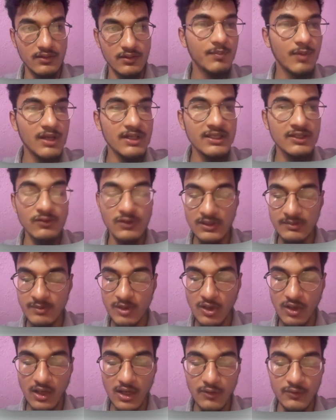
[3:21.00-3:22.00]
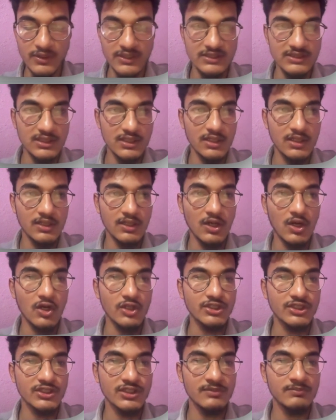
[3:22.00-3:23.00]
Multi-column callout is a
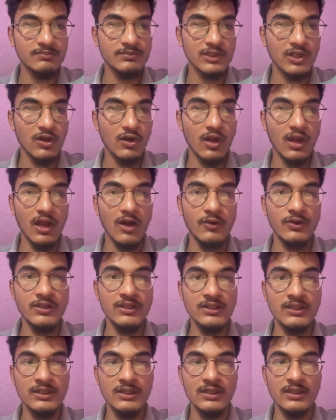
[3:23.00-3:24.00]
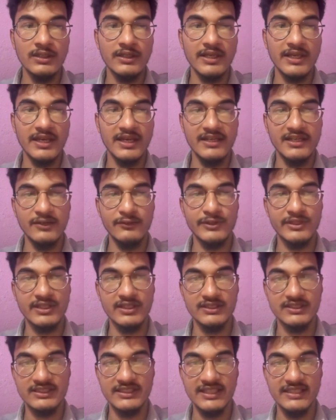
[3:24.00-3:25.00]
custom callout created with the
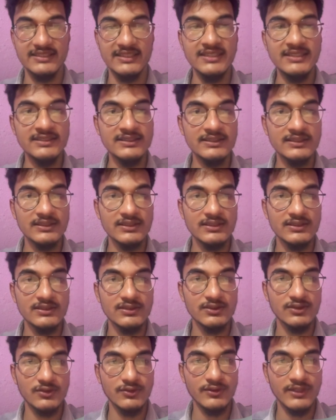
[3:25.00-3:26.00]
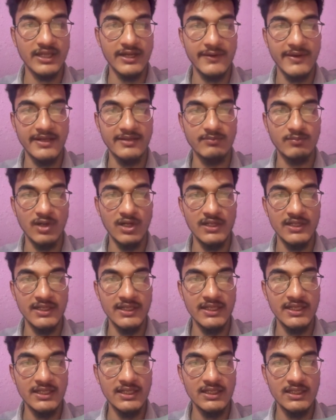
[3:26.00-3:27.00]
CSS. So you can write
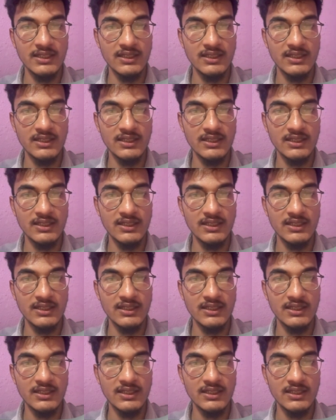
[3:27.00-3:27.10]
multi